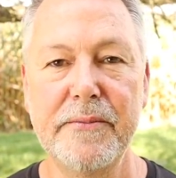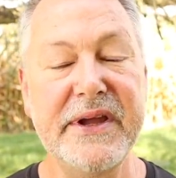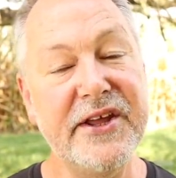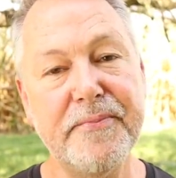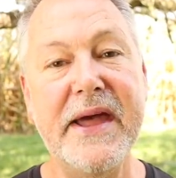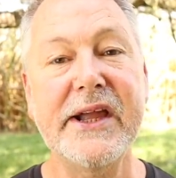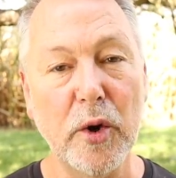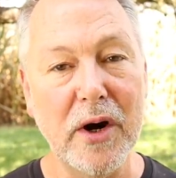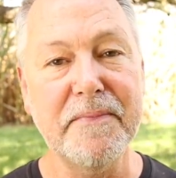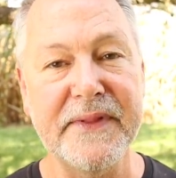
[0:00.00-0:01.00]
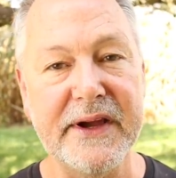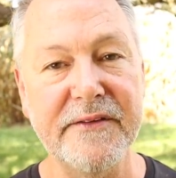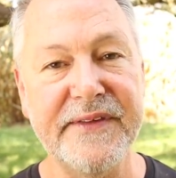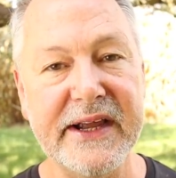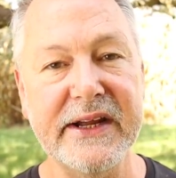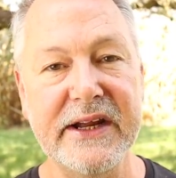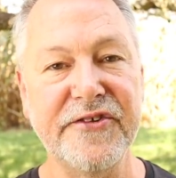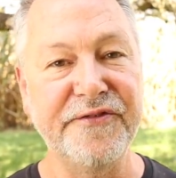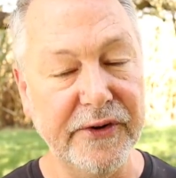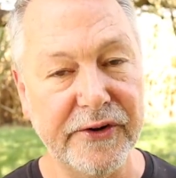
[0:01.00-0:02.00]
Bees may go up there thinking
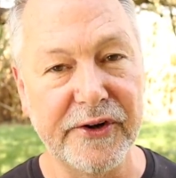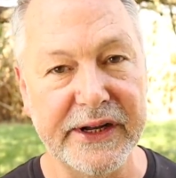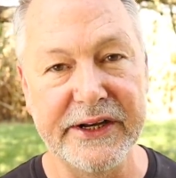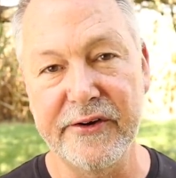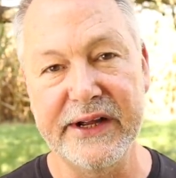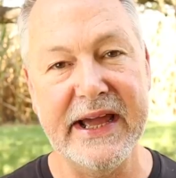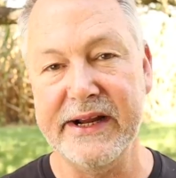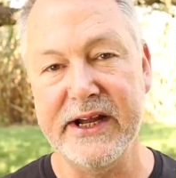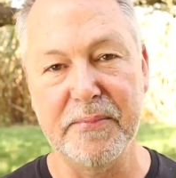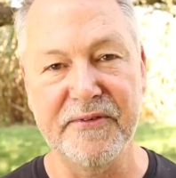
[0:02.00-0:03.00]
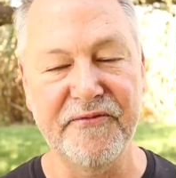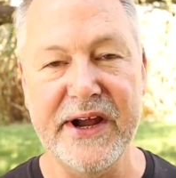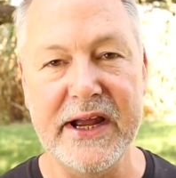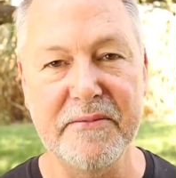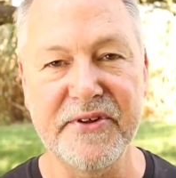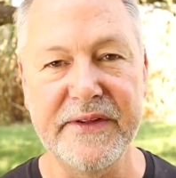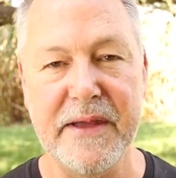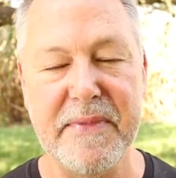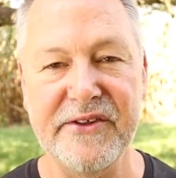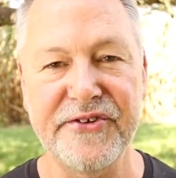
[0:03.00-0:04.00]
it's full and you only got a couple of frames and
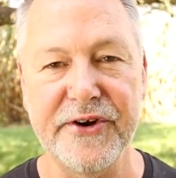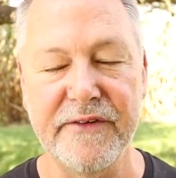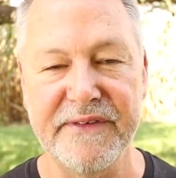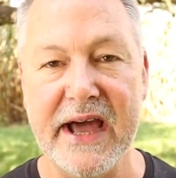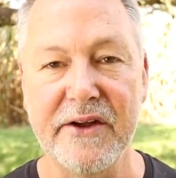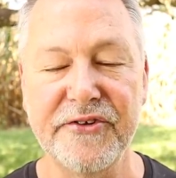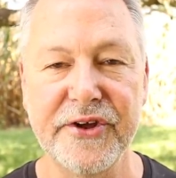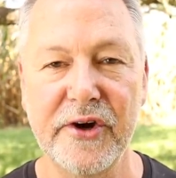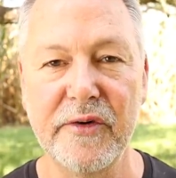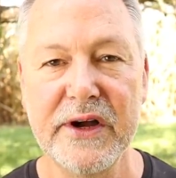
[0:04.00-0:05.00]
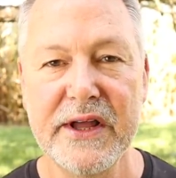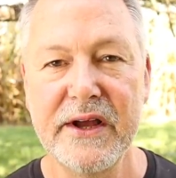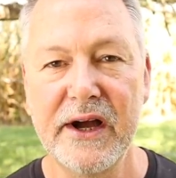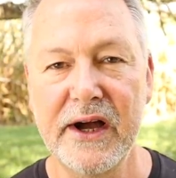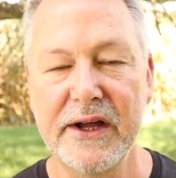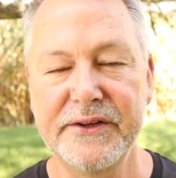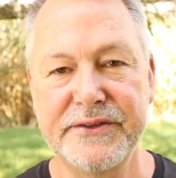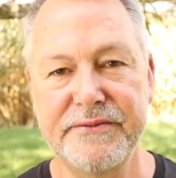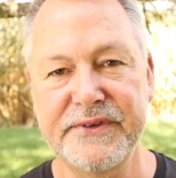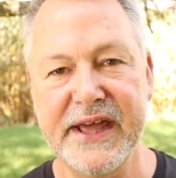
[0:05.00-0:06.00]
they may starve out. So
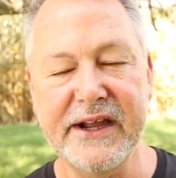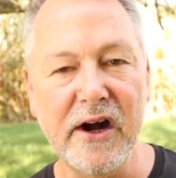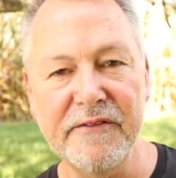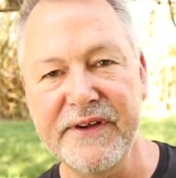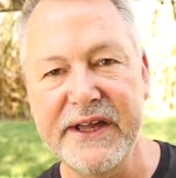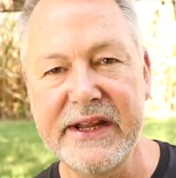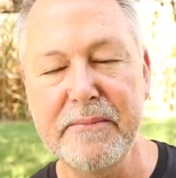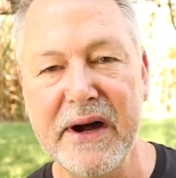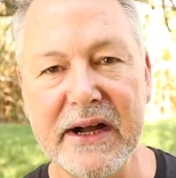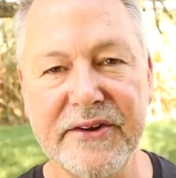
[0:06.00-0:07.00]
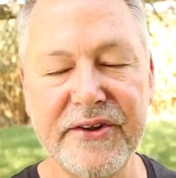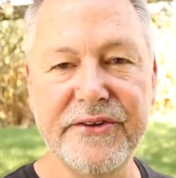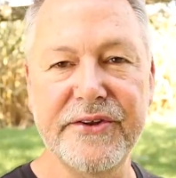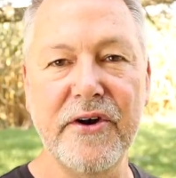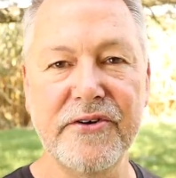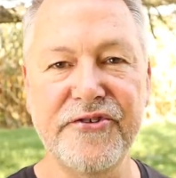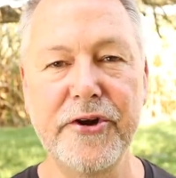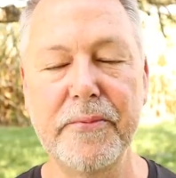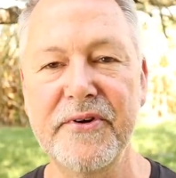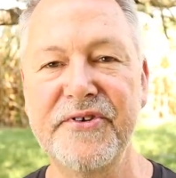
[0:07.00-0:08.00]
take off any boxes or
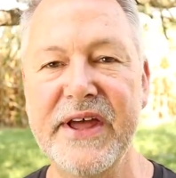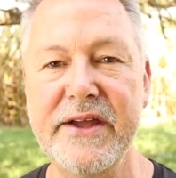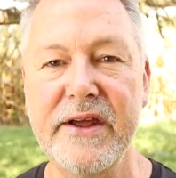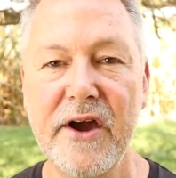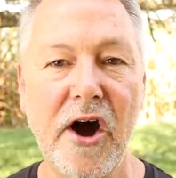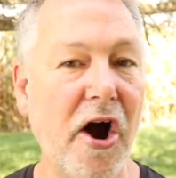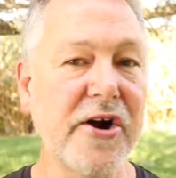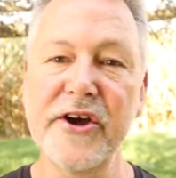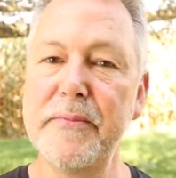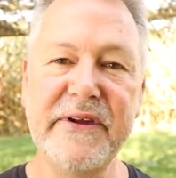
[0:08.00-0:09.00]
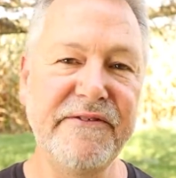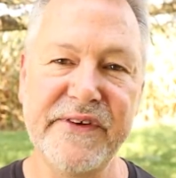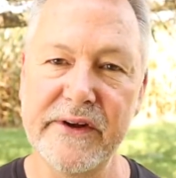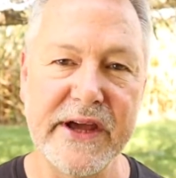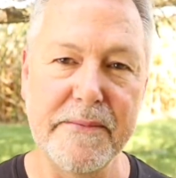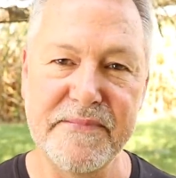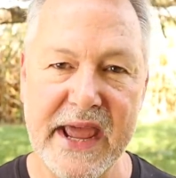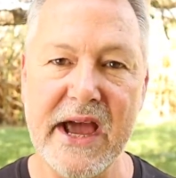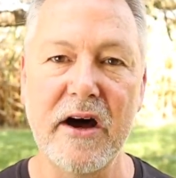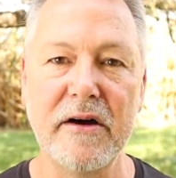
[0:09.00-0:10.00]
supers that aren't going to be filled up
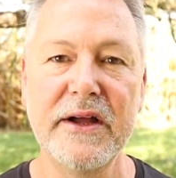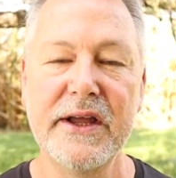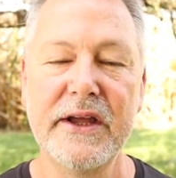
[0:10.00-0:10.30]
now